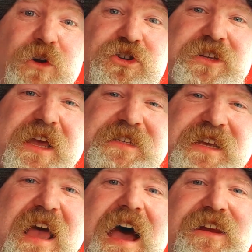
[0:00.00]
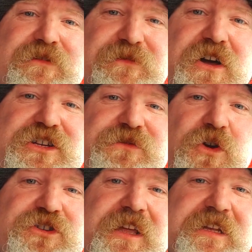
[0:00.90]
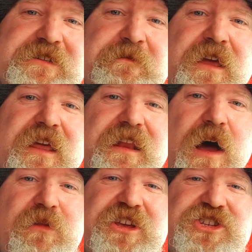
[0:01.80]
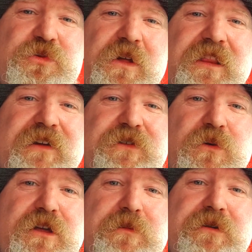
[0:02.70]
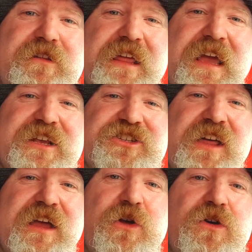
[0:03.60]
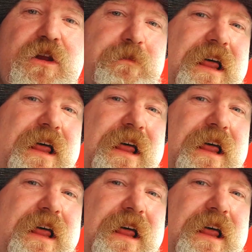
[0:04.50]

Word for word: frost date and your first frost date. Now, this will give you the number of days that you can